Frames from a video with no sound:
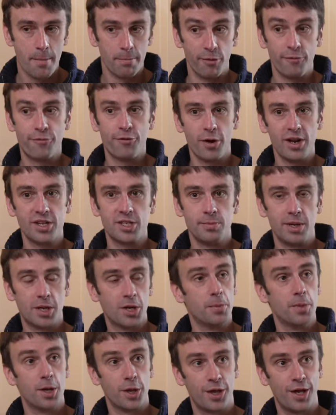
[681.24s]
But for it to
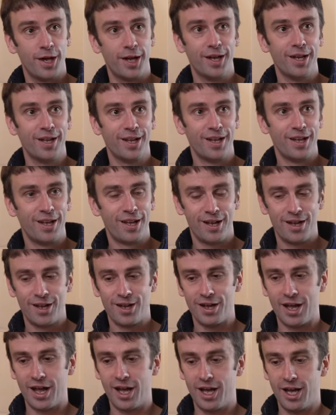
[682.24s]
become a thing,
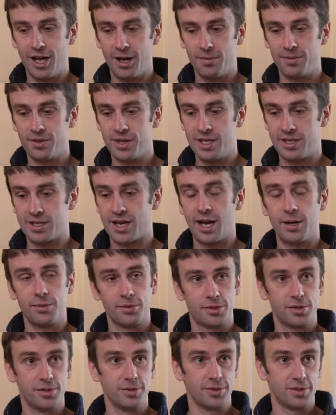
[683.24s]
these
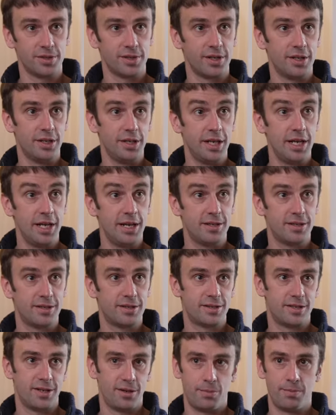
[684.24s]
councils need
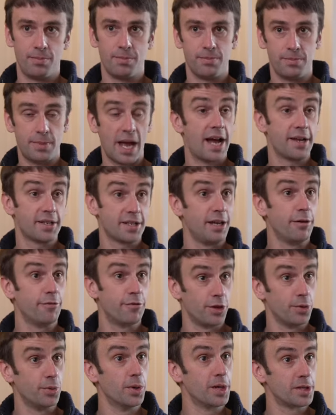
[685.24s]
to be asking
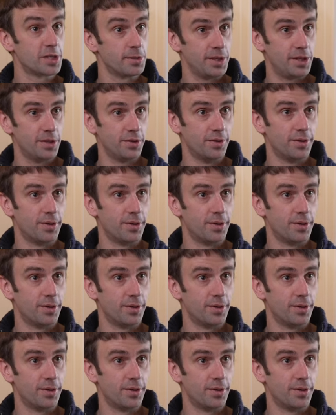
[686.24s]
for the work to be done.